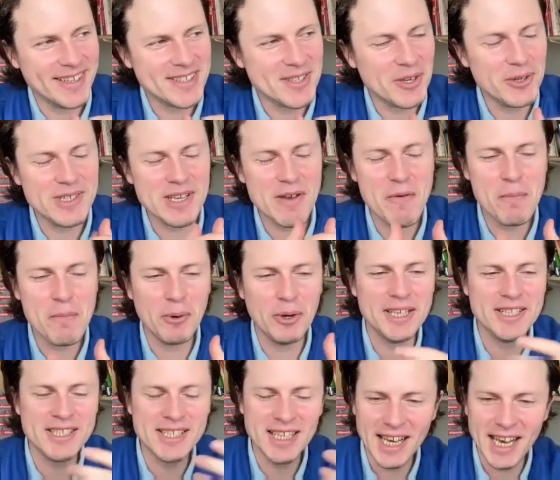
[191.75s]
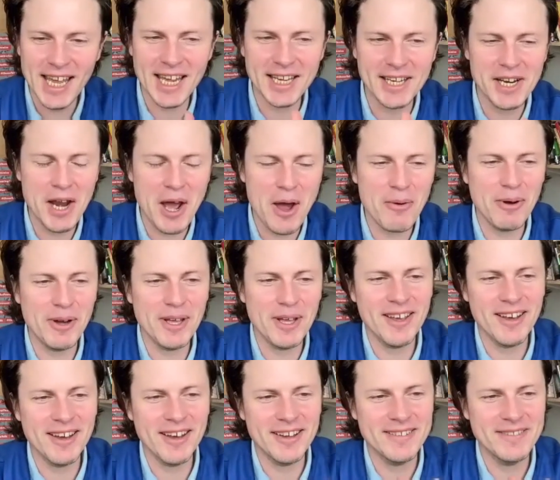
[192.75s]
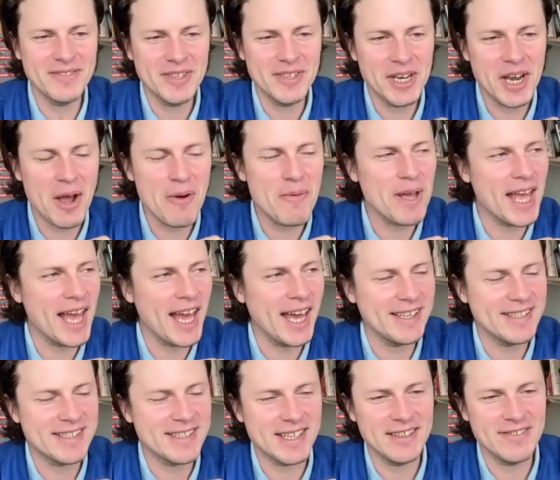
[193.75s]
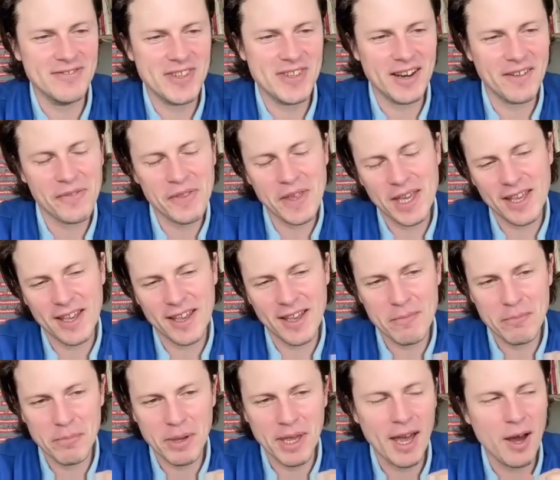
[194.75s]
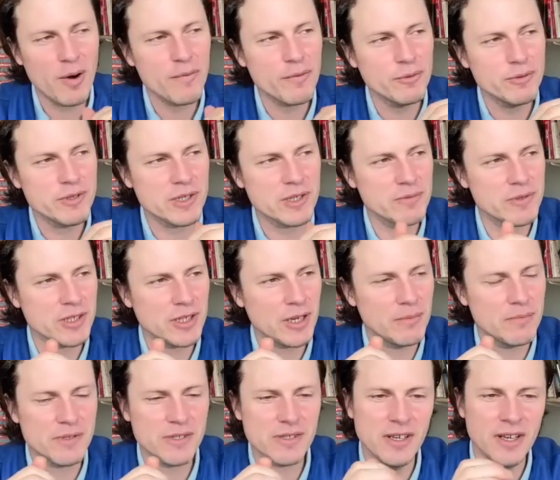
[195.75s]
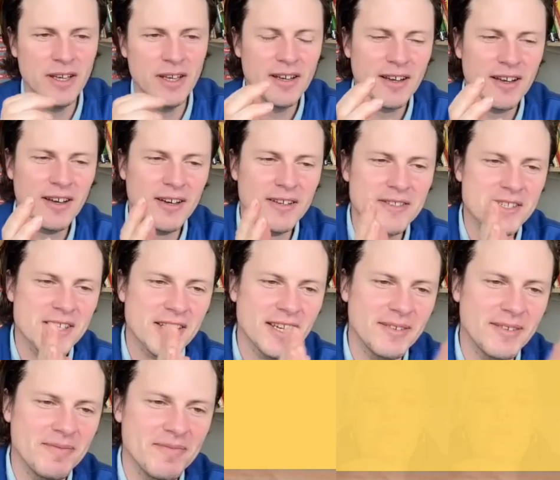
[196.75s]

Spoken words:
as long as everybody's clear and you know where you're headed, then I think it can be helpful sometimes, can't it?